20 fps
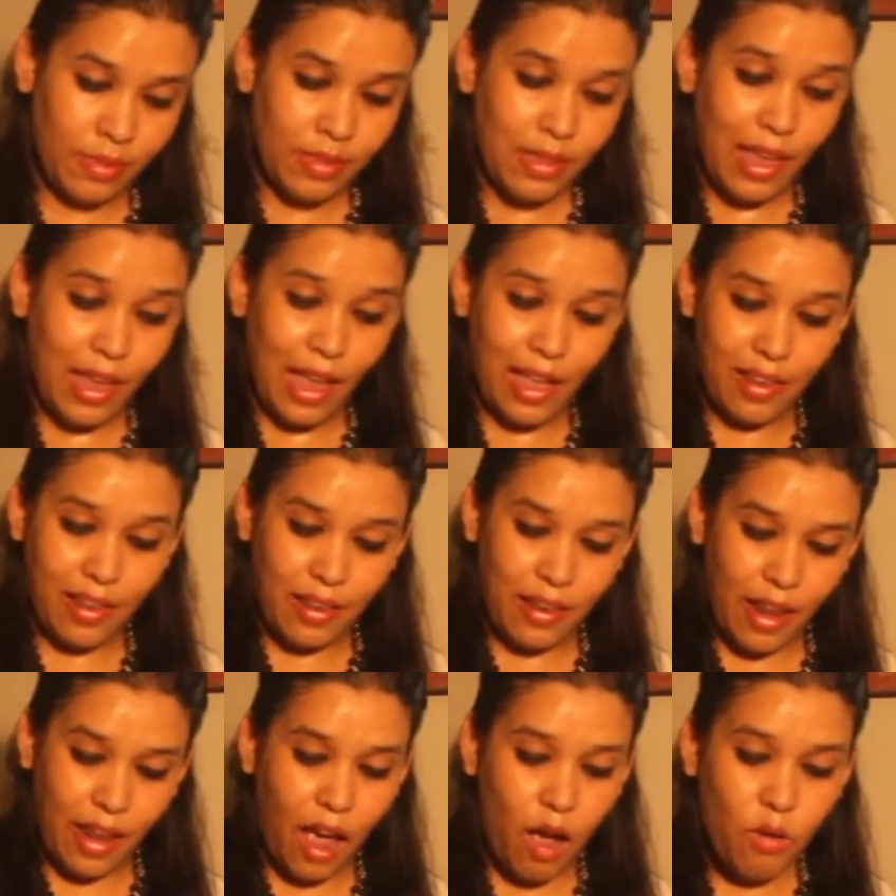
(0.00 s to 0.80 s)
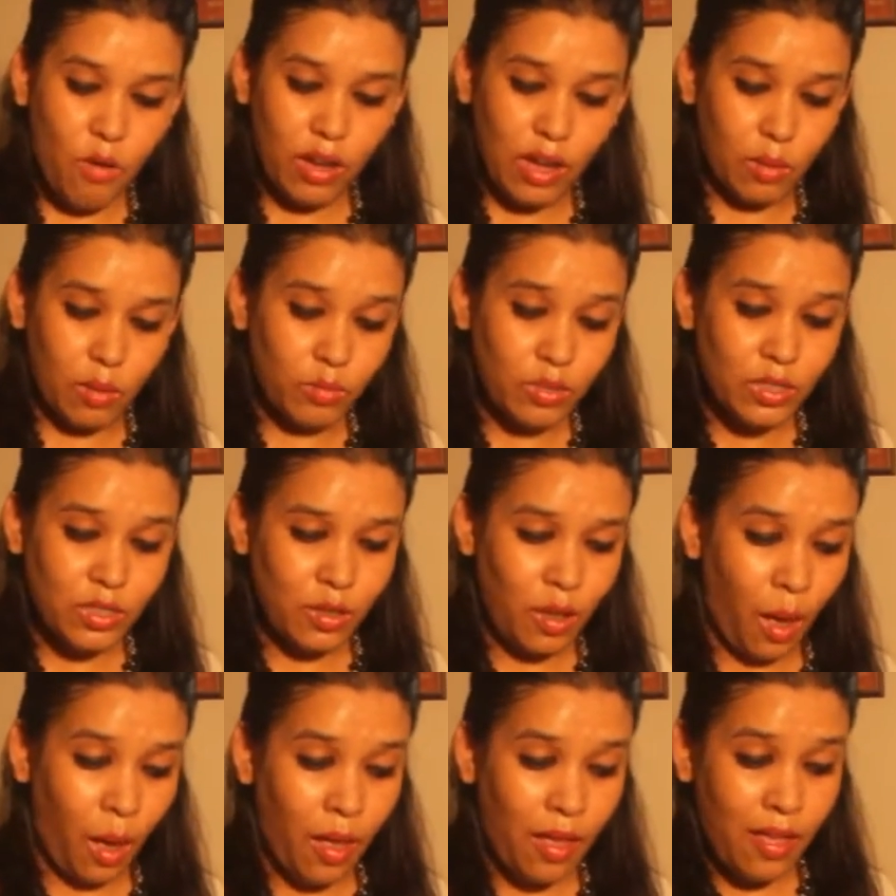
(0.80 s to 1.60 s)
And now comes
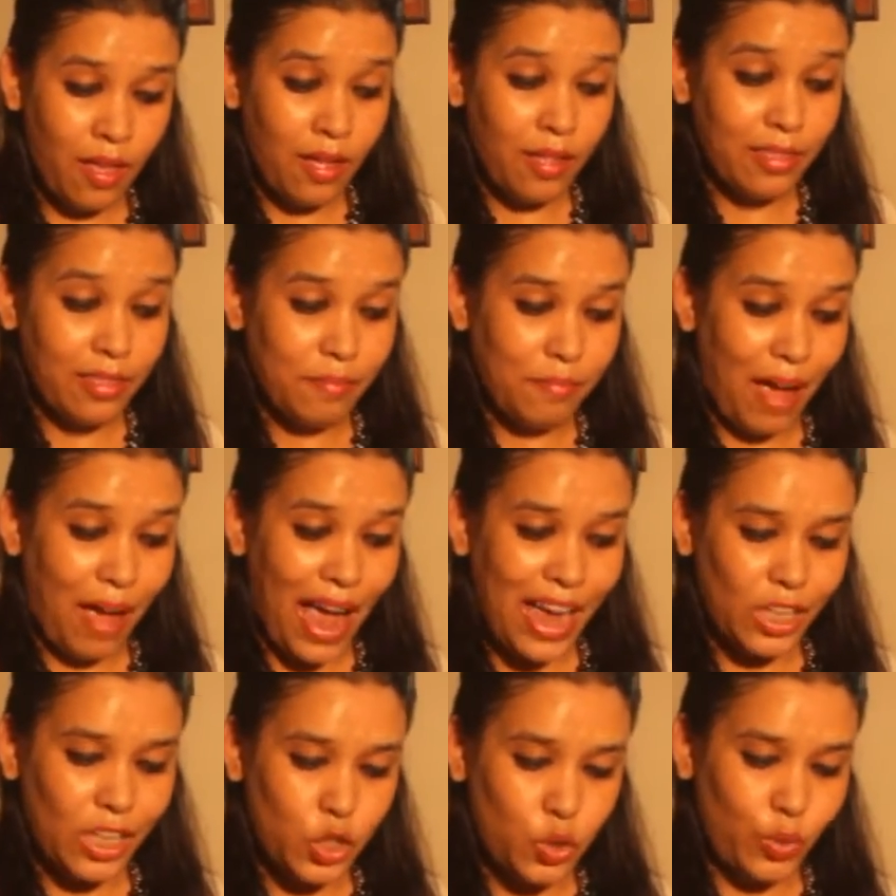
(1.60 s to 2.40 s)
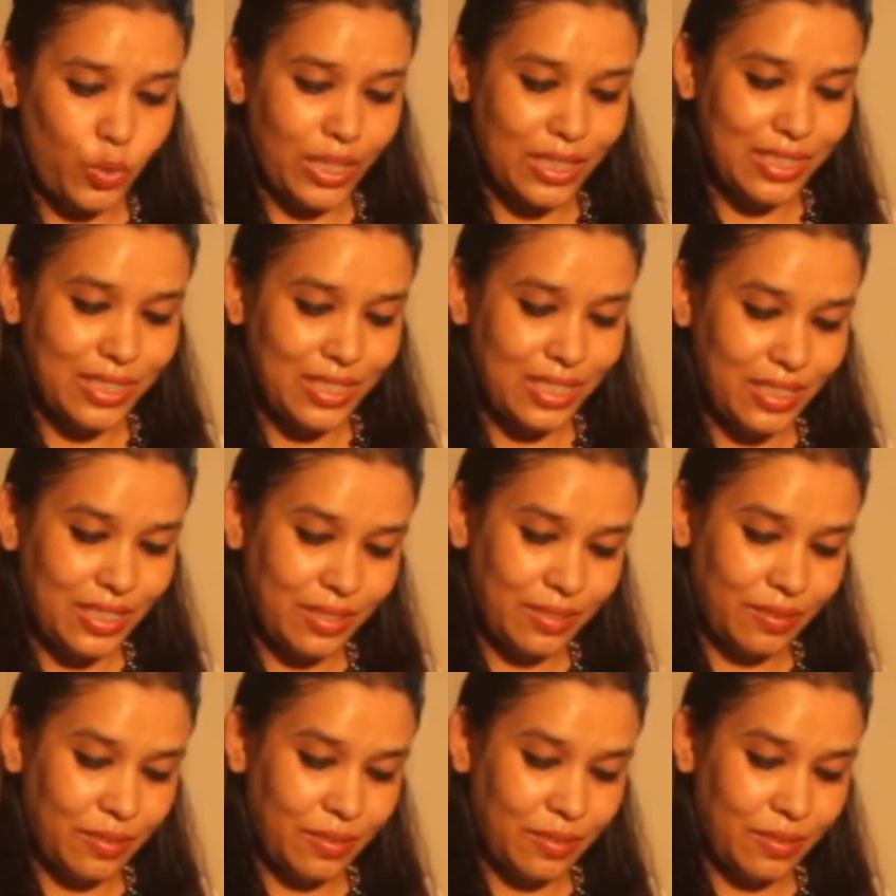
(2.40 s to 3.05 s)
my twist.